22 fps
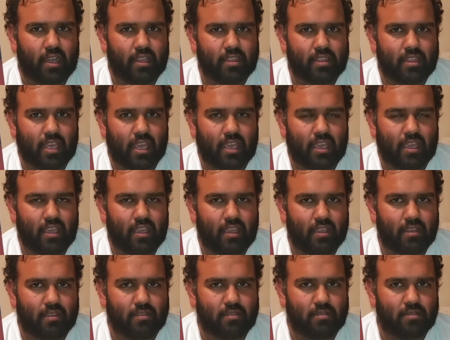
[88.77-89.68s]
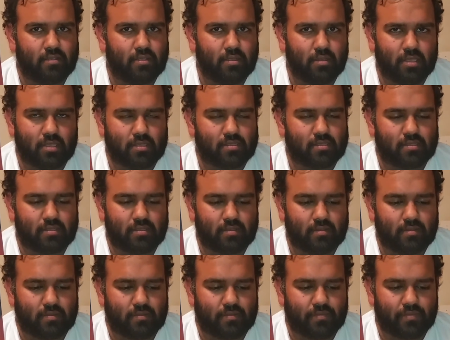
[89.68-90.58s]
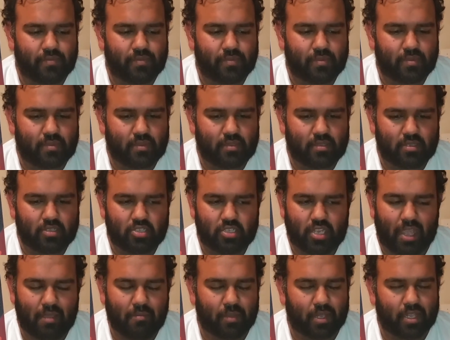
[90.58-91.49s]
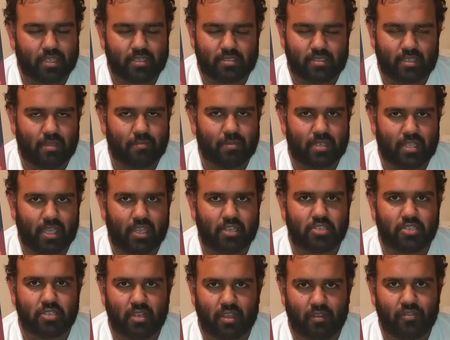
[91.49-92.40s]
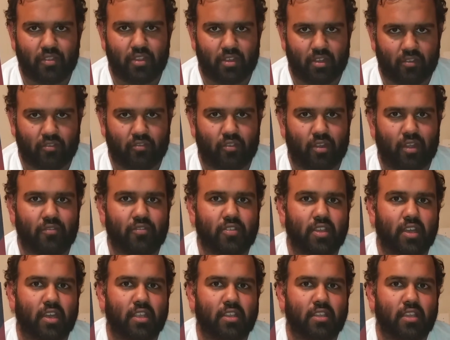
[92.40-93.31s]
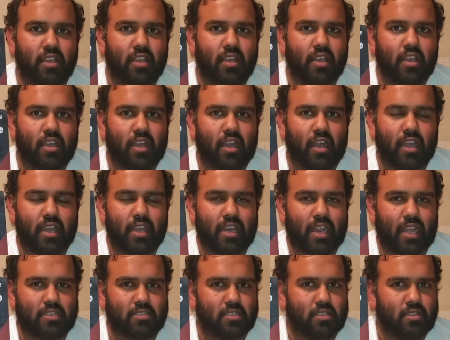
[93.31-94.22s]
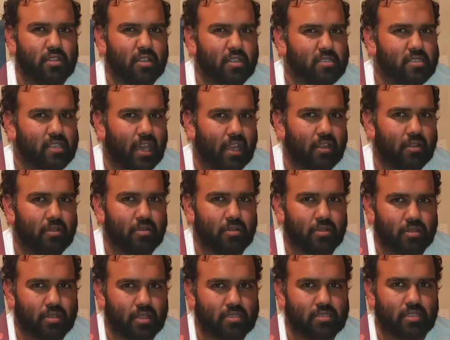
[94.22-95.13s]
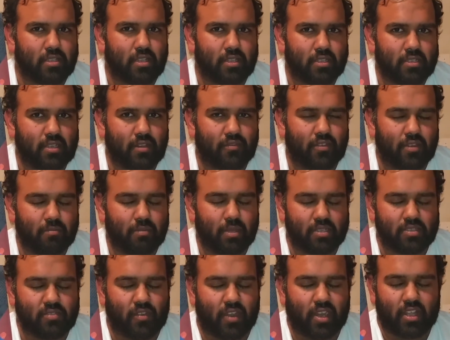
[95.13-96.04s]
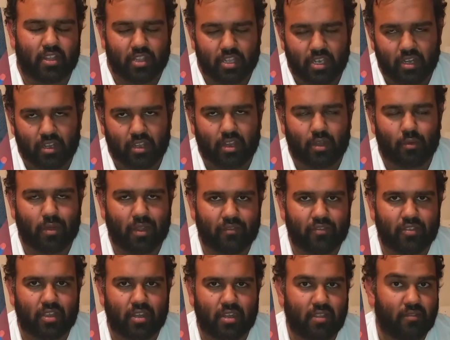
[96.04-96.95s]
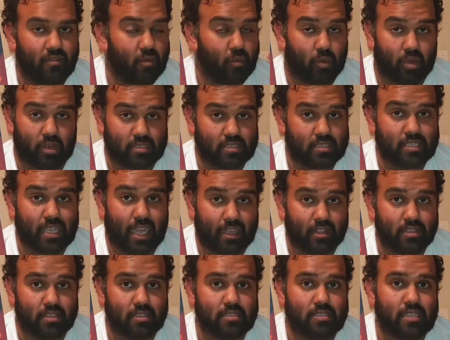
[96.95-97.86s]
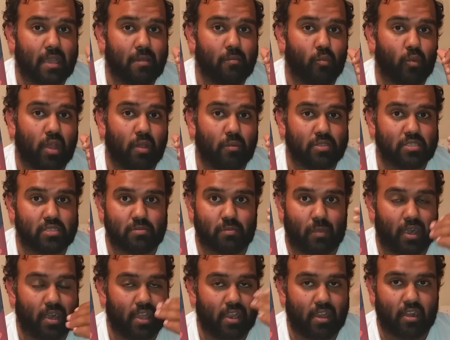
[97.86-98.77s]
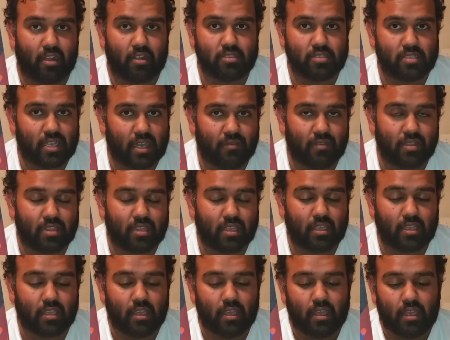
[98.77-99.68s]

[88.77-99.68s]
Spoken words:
They do this shameless imitation of the Nerf Rough Cut. It actually looks kind of cool. It looks a little different, but it's very clearly a Rough Cut. It even works exactly the same way with smart ARs and everything.